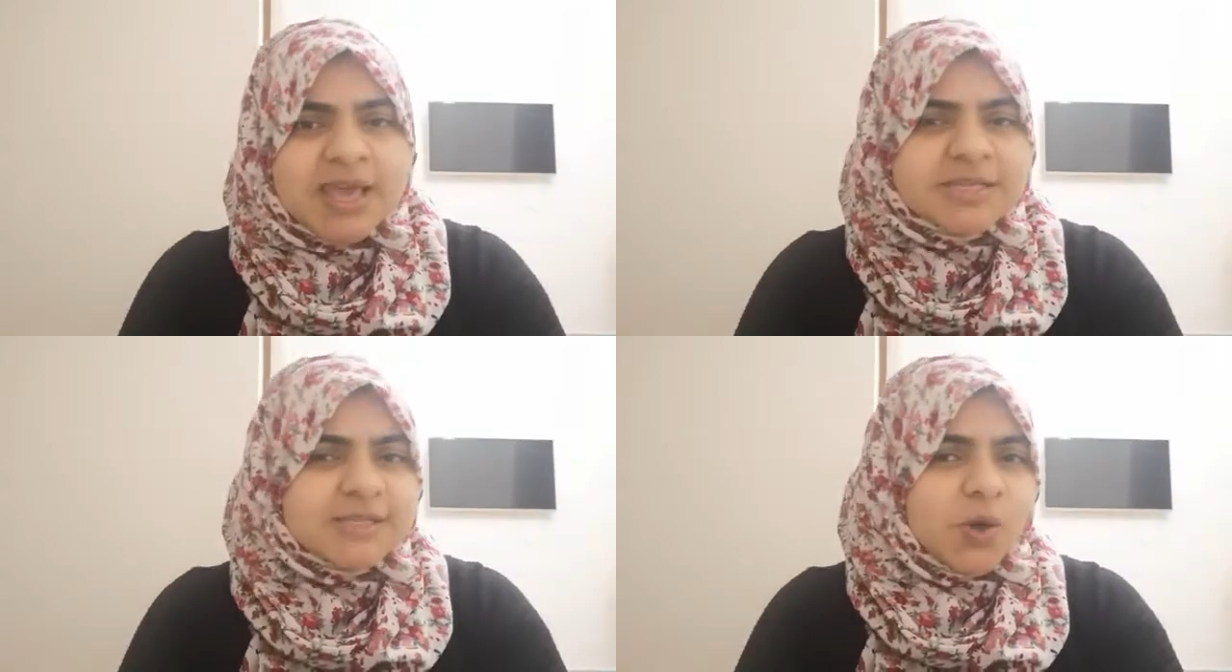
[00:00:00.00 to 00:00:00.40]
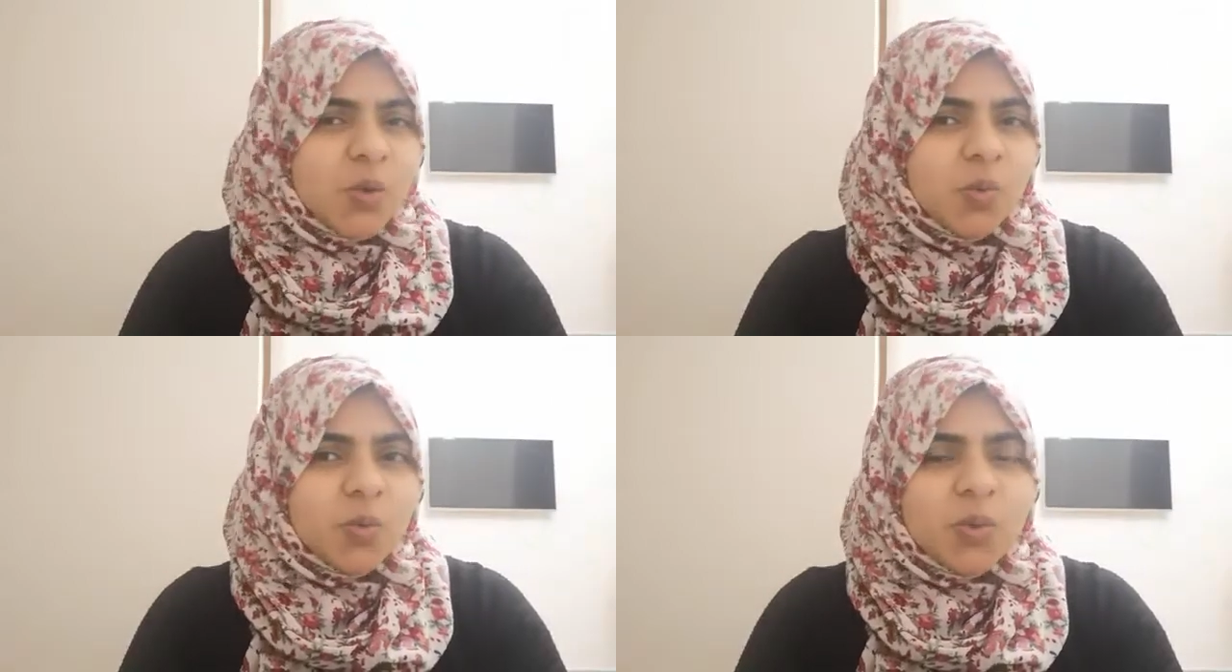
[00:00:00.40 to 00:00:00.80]
So
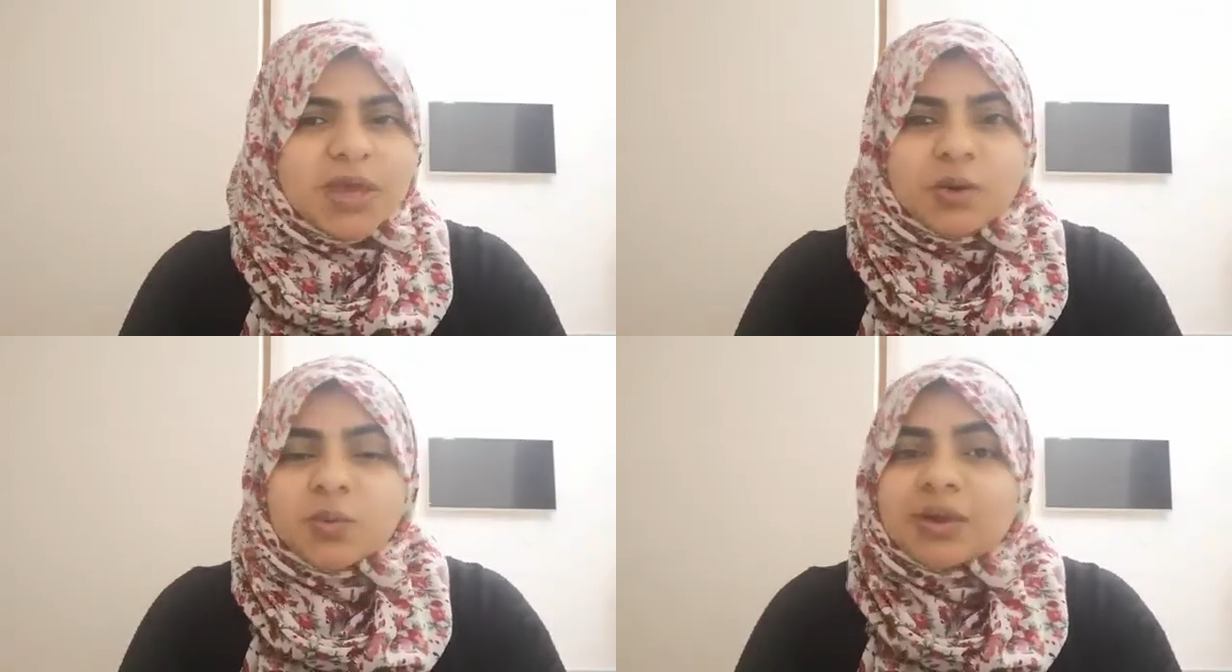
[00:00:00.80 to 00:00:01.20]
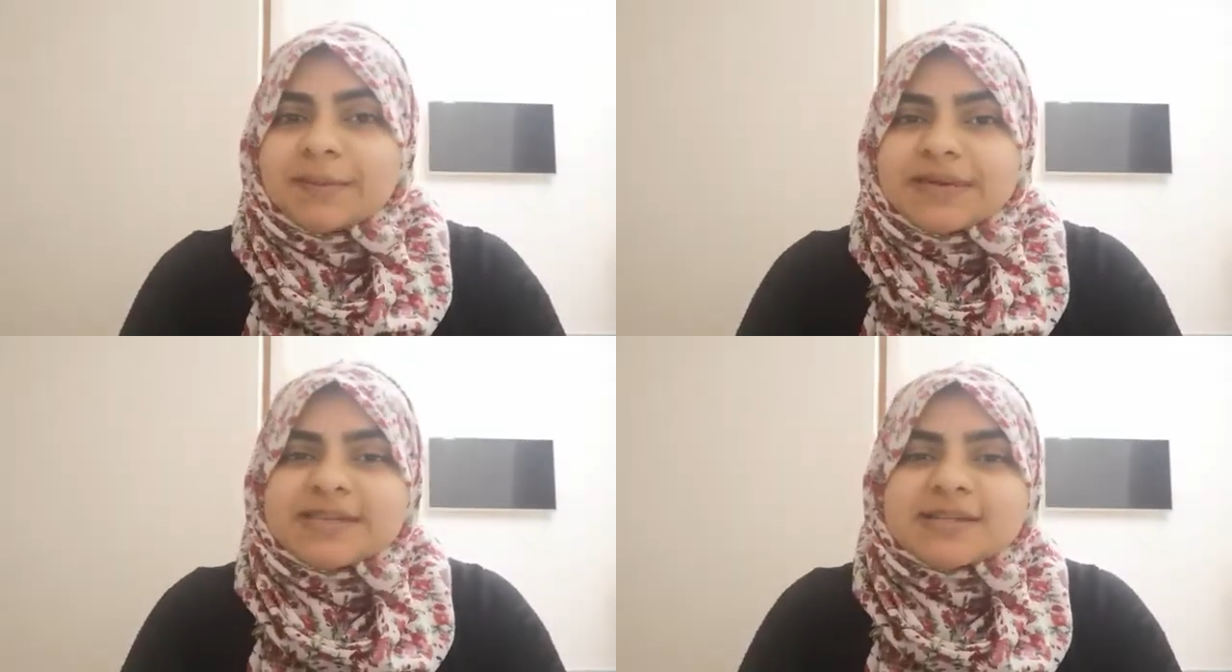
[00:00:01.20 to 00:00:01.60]
we will
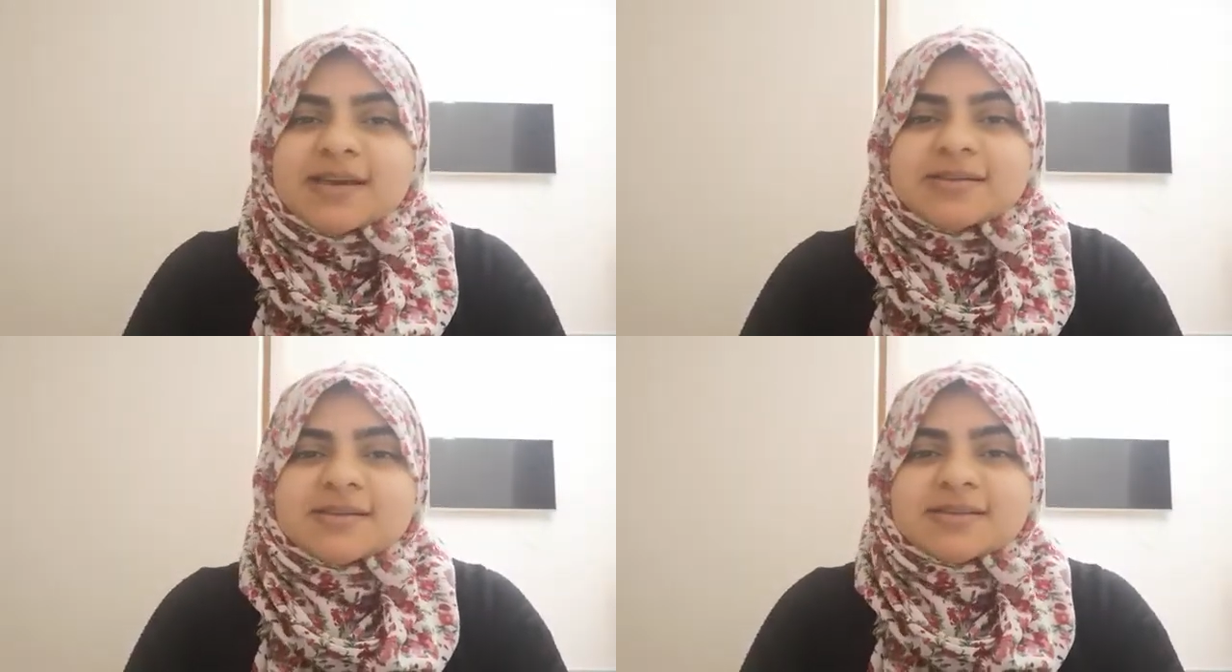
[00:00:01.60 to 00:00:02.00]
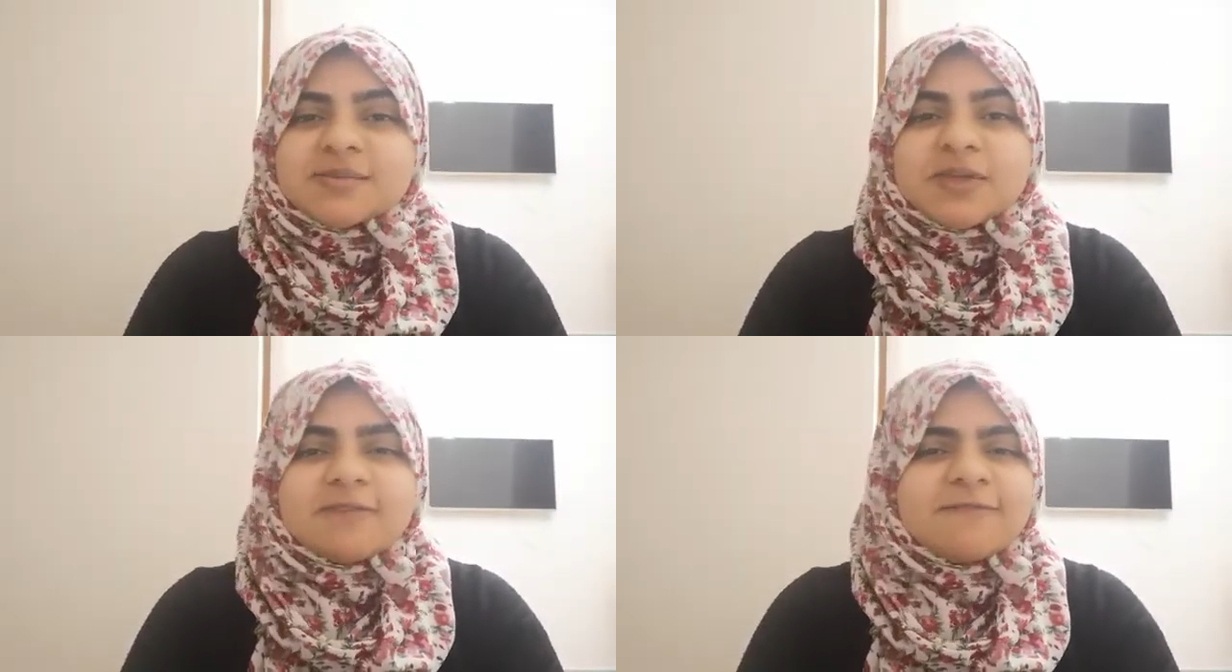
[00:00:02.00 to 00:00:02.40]
be discussing
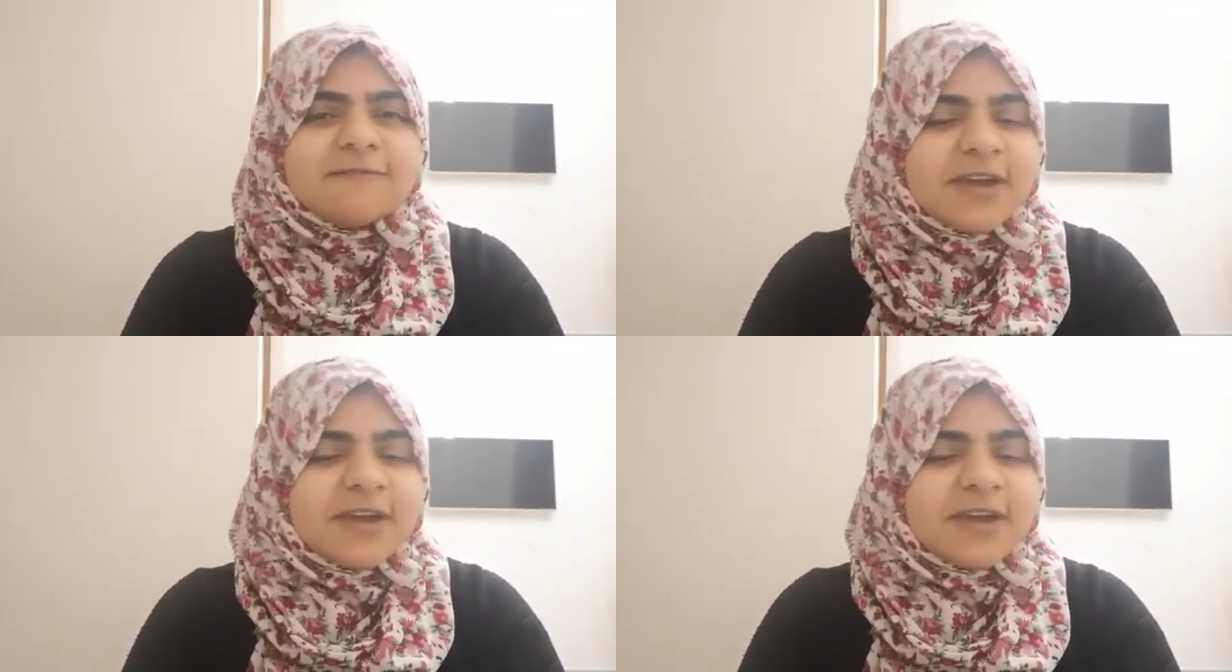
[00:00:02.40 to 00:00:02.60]
something